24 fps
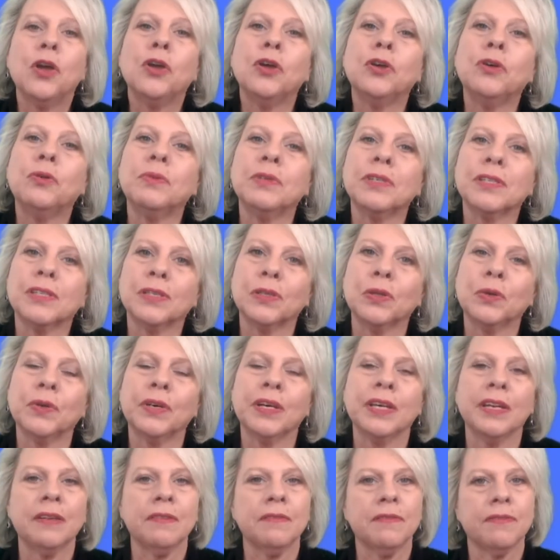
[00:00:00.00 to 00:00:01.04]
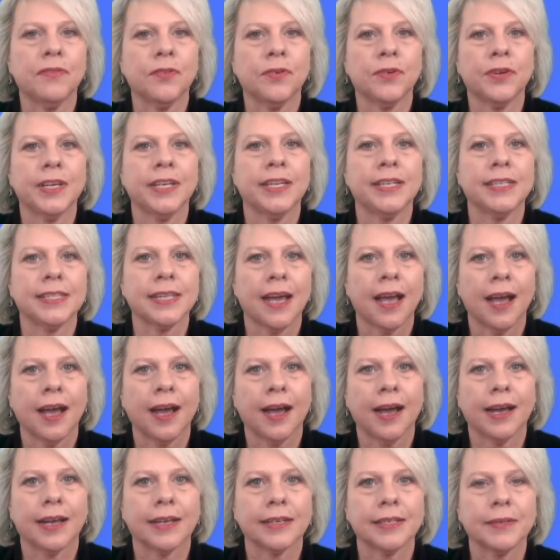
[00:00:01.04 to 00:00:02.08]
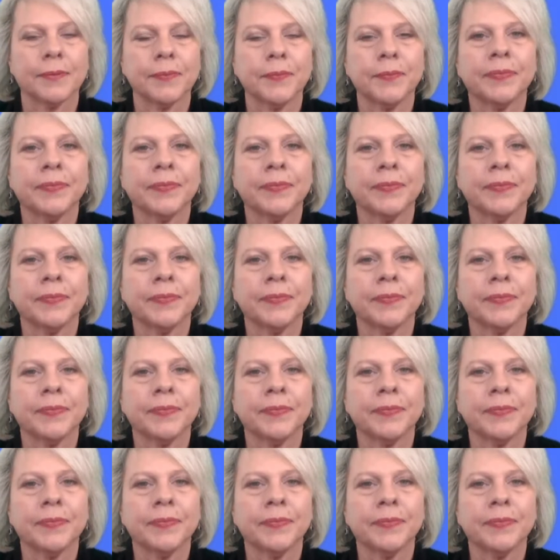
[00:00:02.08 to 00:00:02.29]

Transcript: who was looking for his heart.